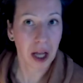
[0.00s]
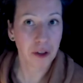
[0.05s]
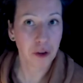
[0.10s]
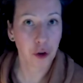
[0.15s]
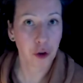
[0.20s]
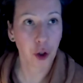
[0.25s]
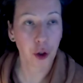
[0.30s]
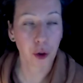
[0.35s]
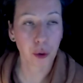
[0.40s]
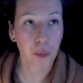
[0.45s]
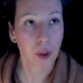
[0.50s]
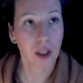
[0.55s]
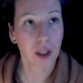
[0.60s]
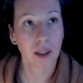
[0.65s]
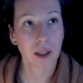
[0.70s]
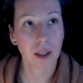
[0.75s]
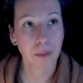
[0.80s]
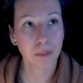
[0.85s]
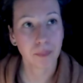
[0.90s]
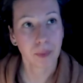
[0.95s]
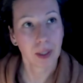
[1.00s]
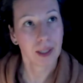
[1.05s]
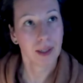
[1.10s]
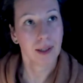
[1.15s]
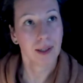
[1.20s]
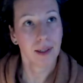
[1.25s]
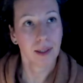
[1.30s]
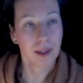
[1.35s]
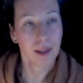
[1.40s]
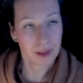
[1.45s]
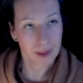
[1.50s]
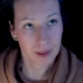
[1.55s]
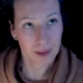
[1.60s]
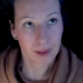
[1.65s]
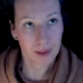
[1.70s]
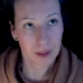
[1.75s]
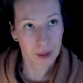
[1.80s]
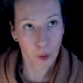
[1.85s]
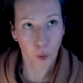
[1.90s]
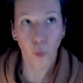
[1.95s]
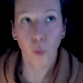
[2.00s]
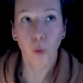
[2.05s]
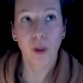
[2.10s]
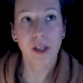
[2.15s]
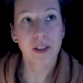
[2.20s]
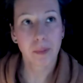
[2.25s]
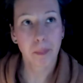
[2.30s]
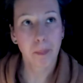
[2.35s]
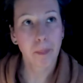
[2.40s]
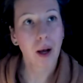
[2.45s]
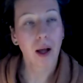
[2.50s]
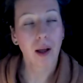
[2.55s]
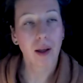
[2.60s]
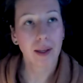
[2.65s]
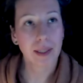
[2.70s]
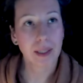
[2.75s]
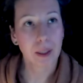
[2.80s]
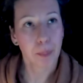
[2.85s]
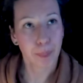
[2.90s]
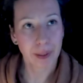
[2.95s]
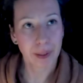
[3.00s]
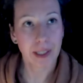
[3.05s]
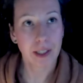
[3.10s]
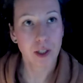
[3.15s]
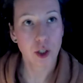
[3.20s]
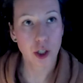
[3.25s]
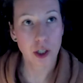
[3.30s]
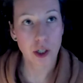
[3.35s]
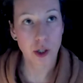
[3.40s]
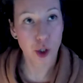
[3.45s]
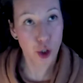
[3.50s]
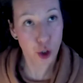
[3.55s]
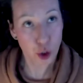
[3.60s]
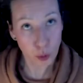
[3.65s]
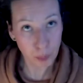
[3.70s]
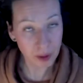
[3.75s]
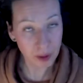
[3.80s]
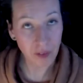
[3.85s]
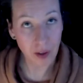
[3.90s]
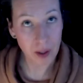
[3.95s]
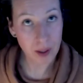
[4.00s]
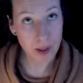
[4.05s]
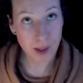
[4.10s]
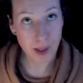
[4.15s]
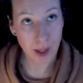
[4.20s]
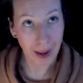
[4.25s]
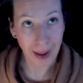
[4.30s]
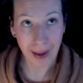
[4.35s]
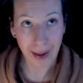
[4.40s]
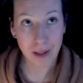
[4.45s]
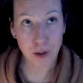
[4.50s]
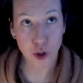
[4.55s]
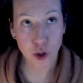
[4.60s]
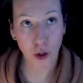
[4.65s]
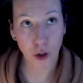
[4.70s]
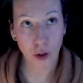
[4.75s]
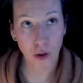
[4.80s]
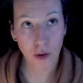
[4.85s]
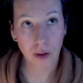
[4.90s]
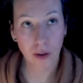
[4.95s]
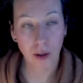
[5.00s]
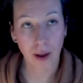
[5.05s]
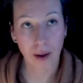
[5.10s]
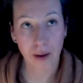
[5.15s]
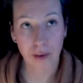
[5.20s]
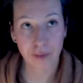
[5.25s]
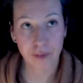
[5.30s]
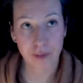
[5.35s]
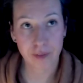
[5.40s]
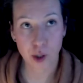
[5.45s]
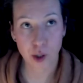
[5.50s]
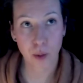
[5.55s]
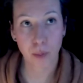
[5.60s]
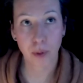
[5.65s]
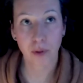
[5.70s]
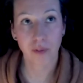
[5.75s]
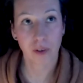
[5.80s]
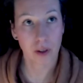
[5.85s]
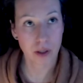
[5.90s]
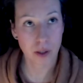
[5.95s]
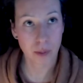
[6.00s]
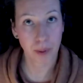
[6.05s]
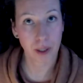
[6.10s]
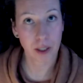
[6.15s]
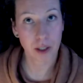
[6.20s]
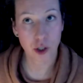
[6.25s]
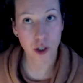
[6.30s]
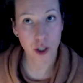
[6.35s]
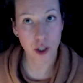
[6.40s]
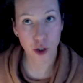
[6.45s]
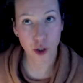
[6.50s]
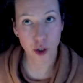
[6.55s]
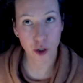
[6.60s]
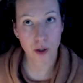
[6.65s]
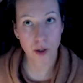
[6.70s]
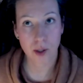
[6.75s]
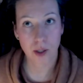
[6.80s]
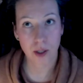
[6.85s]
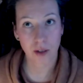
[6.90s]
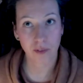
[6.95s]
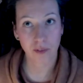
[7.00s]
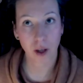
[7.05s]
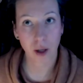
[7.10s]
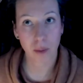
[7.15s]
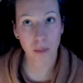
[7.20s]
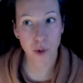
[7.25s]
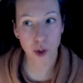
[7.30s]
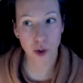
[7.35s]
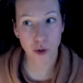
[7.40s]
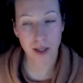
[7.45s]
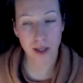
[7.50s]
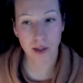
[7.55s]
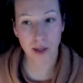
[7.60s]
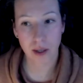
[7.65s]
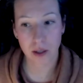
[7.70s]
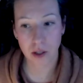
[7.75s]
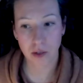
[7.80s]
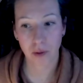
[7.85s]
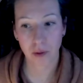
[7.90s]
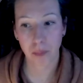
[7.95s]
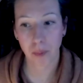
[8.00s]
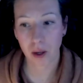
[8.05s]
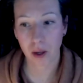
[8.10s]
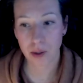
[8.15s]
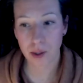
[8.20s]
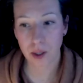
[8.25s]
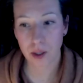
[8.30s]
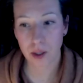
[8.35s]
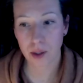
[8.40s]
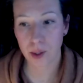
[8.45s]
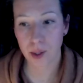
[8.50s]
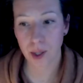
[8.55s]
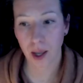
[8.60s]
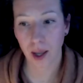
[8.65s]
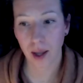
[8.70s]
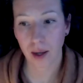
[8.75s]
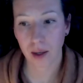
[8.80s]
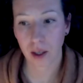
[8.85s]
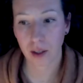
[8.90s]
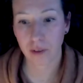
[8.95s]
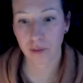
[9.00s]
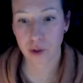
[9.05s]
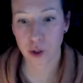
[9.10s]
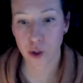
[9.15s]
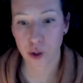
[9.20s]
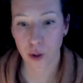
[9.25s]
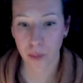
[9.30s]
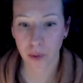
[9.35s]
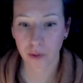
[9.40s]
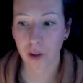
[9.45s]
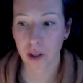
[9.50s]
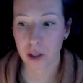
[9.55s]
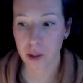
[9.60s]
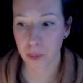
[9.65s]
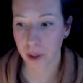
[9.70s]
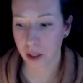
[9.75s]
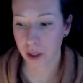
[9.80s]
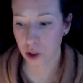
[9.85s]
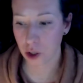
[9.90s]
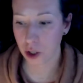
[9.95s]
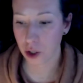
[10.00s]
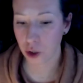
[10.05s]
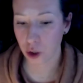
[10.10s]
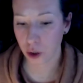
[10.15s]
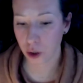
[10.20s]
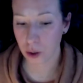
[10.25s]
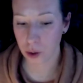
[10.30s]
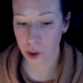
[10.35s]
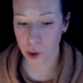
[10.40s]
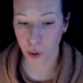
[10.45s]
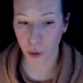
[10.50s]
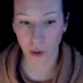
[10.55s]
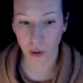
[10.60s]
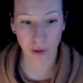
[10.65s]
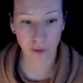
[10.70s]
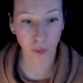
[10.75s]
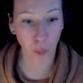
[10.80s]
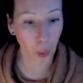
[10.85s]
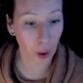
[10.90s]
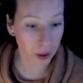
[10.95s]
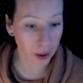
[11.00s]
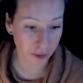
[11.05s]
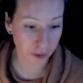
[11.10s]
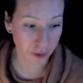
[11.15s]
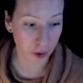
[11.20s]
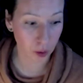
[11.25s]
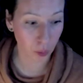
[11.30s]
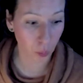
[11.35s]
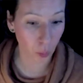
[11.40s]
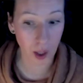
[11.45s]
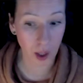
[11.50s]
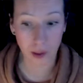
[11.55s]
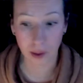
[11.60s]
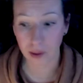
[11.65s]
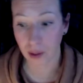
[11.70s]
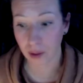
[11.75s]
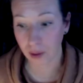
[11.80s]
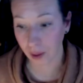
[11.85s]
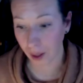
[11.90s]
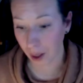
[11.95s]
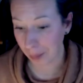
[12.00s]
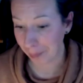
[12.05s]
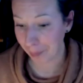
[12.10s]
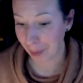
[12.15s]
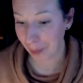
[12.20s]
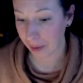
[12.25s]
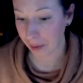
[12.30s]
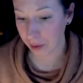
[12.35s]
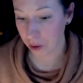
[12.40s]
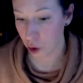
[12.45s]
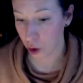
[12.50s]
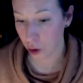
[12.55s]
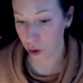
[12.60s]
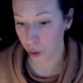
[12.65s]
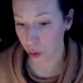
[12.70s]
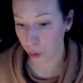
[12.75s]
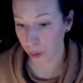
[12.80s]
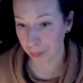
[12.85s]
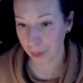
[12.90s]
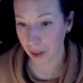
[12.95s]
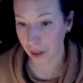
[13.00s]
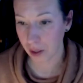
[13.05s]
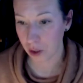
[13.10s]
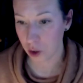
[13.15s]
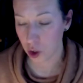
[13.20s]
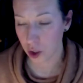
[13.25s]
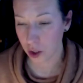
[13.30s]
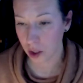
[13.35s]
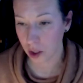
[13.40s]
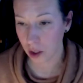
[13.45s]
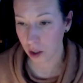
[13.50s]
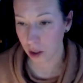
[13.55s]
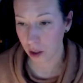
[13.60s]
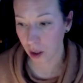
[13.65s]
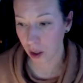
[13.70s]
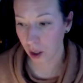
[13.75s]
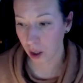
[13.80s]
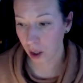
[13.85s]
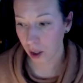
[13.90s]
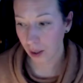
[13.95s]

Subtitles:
I don't know, with my PhD supervisor hat on, I've supervised PhD students that have come straight out of a master's, and I've supervised PhD students who have worked for a while and then come back to do a PhD.